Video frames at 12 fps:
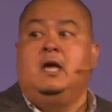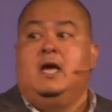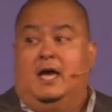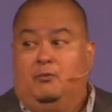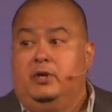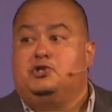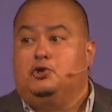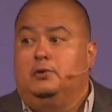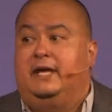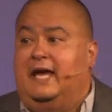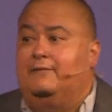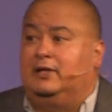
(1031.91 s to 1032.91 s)
And we
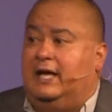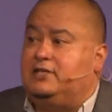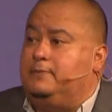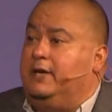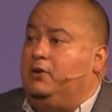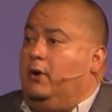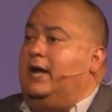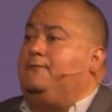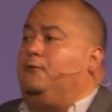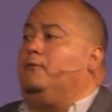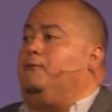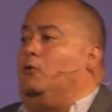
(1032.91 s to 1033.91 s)
truly have a lot to be
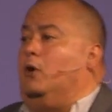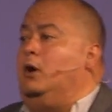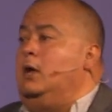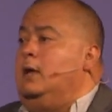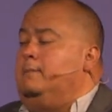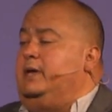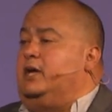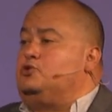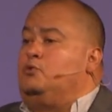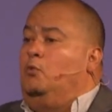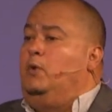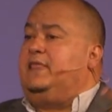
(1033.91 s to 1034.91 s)
grateful for because
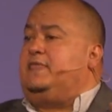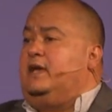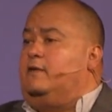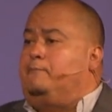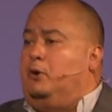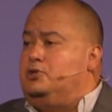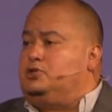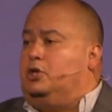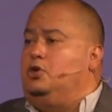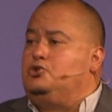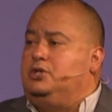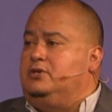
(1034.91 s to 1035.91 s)
when we think of
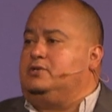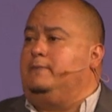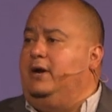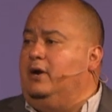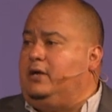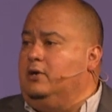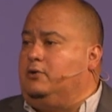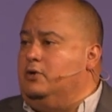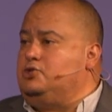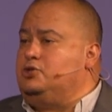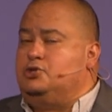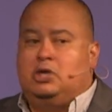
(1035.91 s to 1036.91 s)
persecution as American
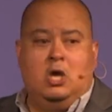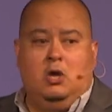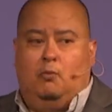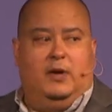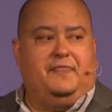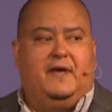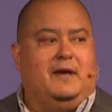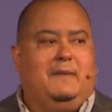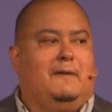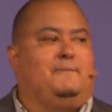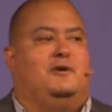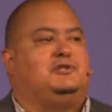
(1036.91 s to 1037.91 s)
Christians, we think
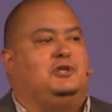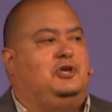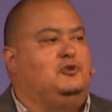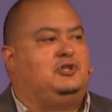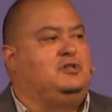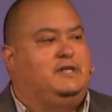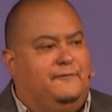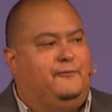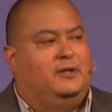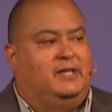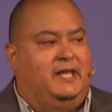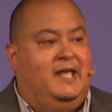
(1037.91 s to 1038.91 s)
about persecution
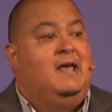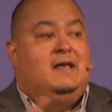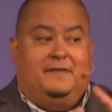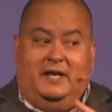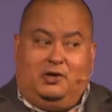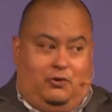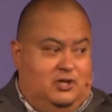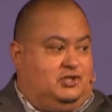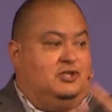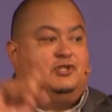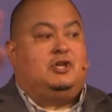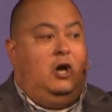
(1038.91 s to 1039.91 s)
differently than
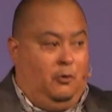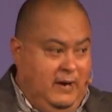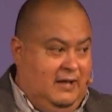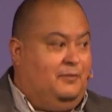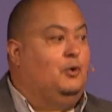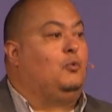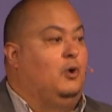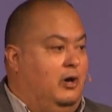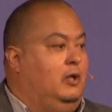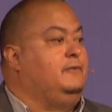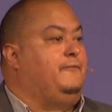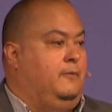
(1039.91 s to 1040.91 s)
Christians around the
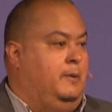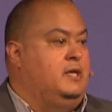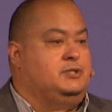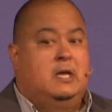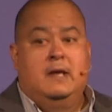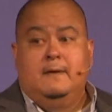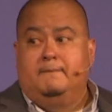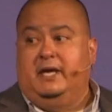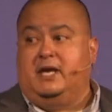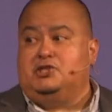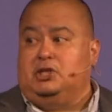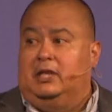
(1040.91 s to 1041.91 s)
world from us
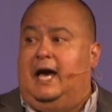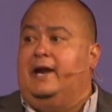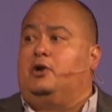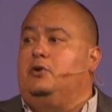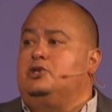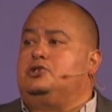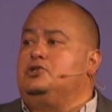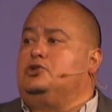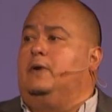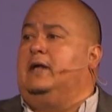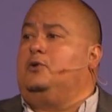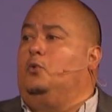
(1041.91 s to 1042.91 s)
because a lot of Christians
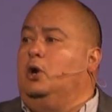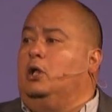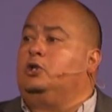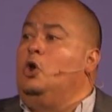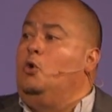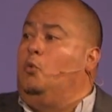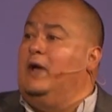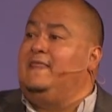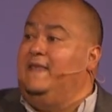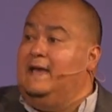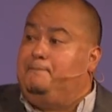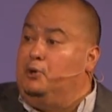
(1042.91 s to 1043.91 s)
around the world, when
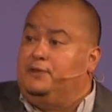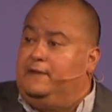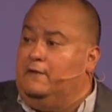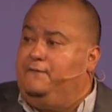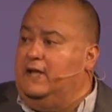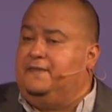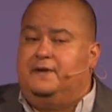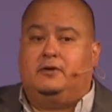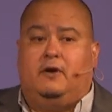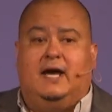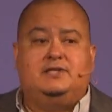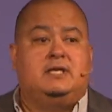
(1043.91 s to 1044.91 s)
they put their faith in
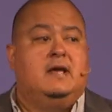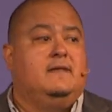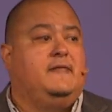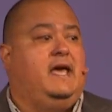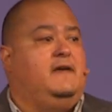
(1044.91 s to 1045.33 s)
Christ, they have